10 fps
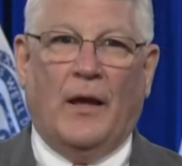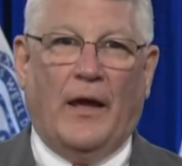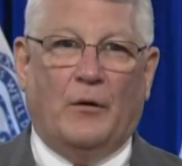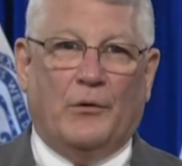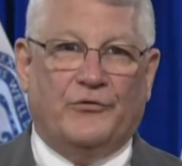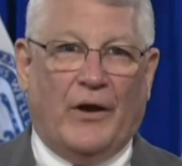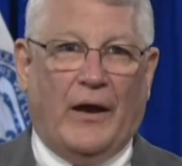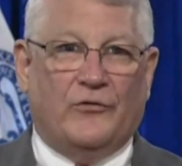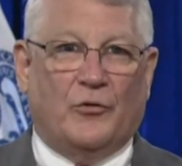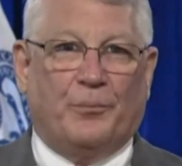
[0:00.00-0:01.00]
Army. AUSA
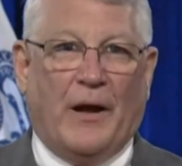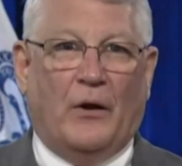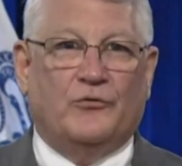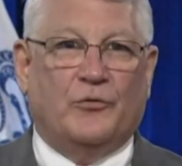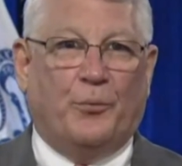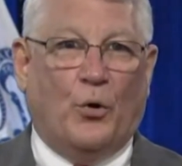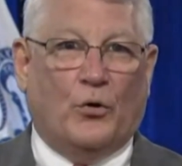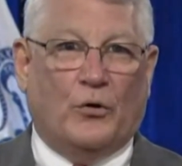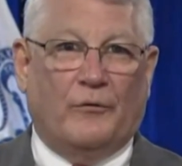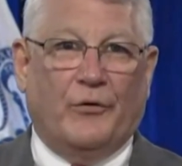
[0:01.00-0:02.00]
is a proud
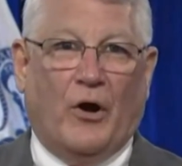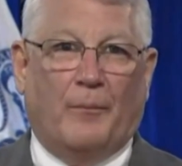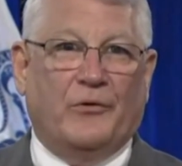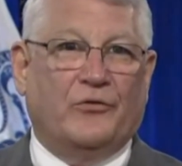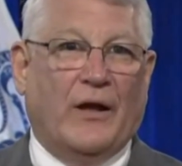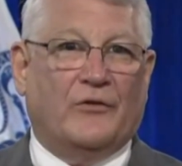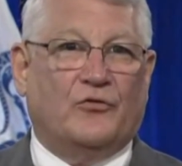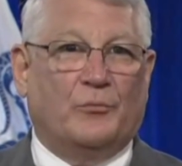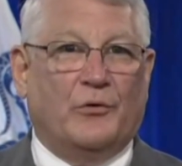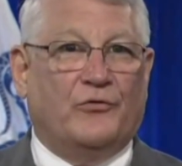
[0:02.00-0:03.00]
supporter of the Army's
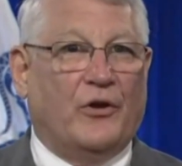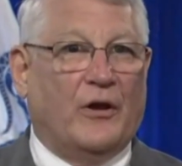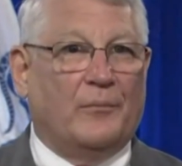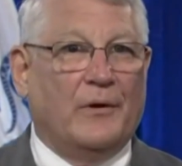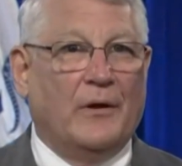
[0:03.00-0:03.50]
National Museum,